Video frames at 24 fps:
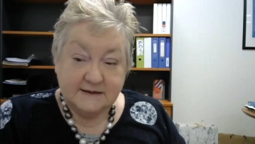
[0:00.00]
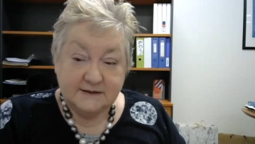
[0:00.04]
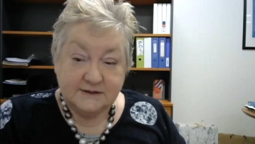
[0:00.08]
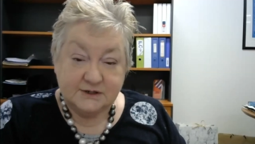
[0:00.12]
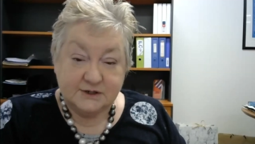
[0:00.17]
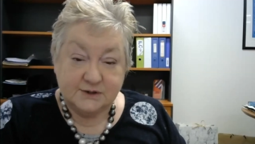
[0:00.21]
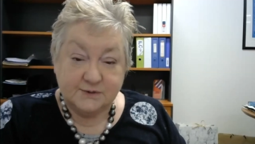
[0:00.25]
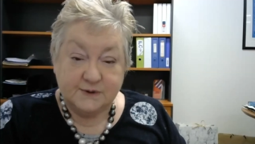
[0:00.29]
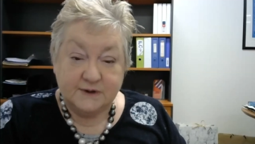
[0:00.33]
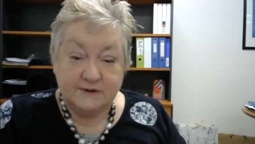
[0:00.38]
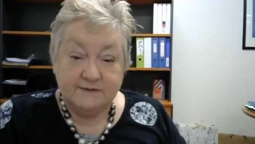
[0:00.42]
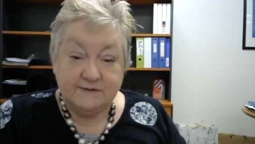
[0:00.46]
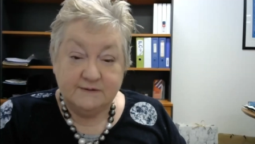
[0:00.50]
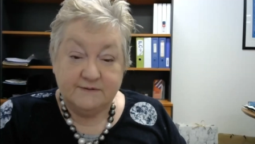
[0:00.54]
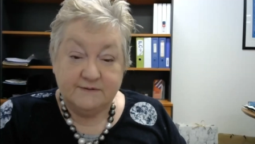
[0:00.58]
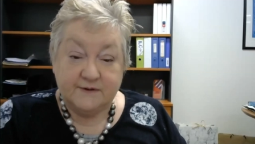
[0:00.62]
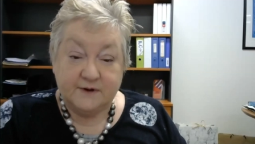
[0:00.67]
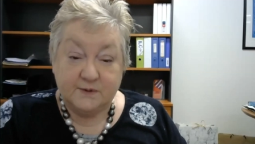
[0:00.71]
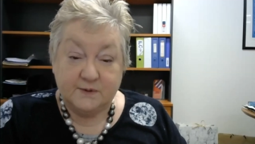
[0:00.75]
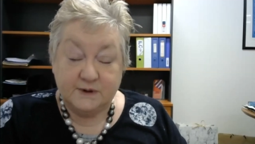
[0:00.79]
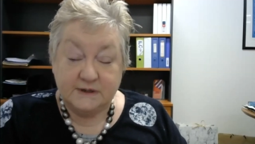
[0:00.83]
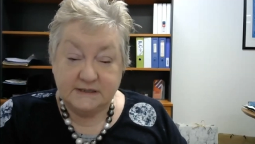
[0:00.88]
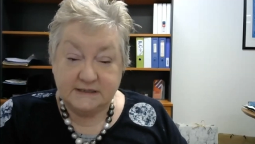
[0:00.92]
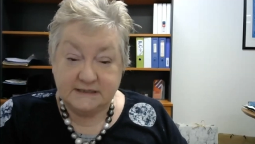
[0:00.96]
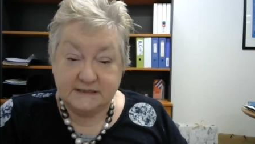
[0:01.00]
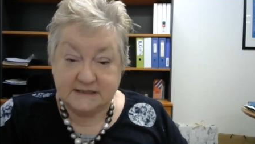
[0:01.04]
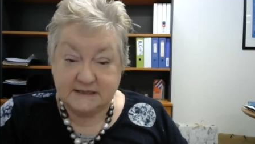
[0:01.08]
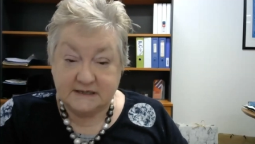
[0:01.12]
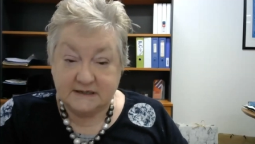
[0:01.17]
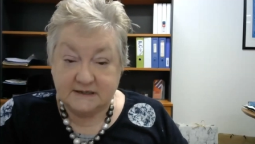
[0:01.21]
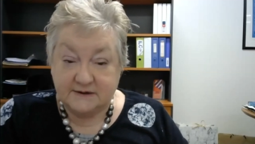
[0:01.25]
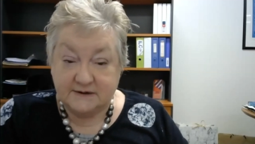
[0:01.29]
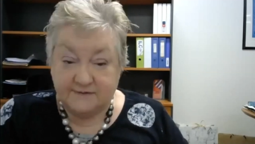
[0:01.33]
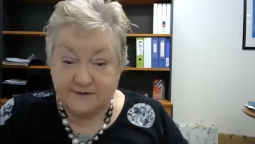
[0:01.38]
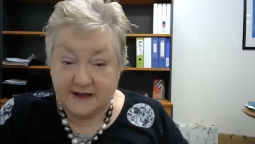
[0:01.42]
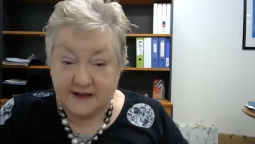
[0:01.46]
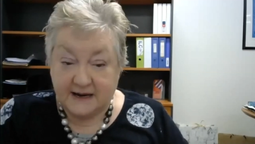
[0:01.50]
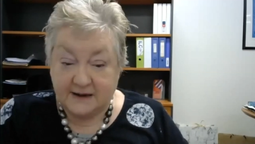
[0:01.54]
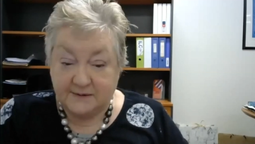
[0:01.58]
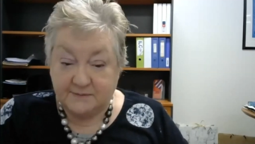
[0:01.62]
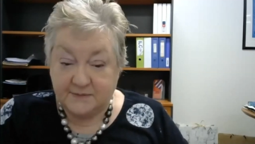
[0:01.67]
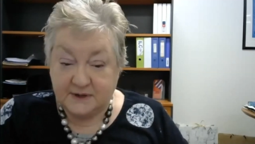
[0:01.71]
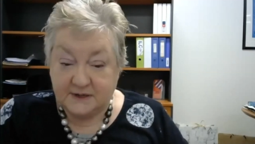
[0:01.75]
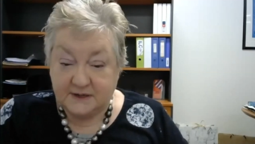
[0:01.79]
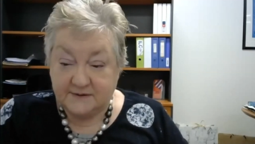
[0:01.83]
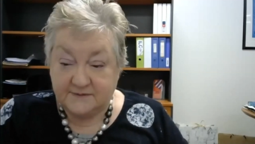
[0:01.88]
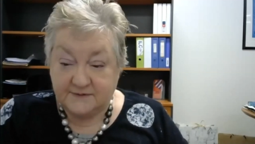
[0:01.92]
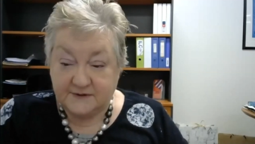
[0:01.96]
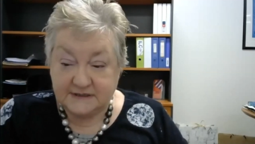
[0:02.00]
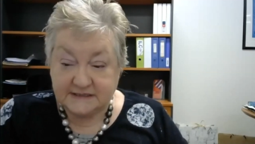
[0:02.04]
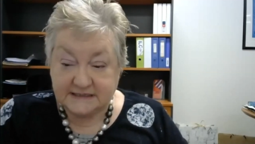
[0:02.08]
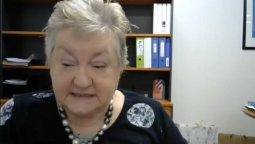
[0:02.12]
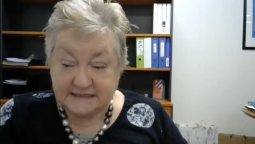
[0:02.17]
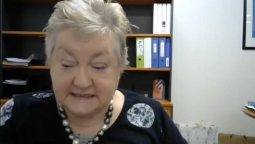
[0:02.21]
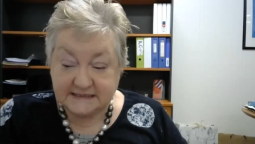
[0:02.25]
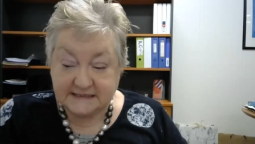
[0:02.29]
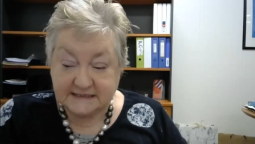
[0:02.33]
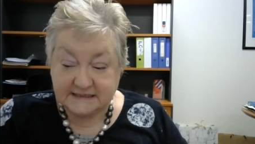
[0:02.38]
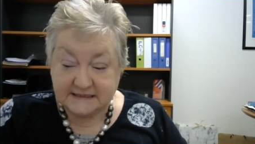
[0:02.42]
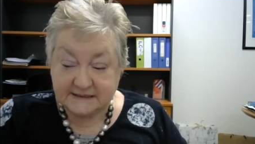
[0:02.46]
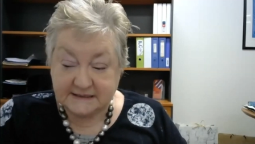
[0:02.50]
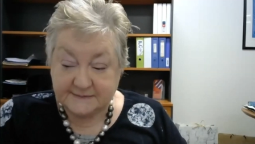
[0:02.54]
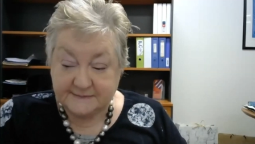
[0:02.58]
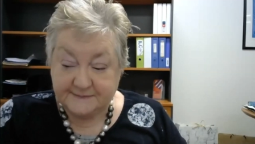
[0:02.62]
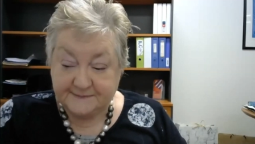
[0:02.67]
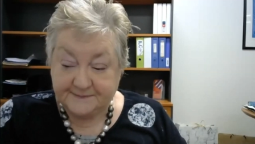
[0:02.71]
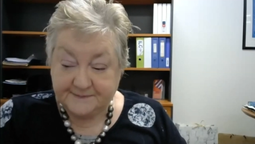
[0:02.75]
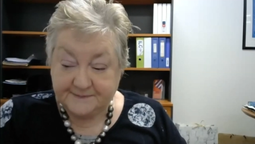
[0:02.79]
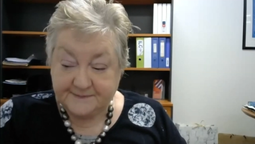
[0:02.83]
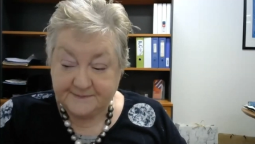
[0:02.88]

to influence the development of the system.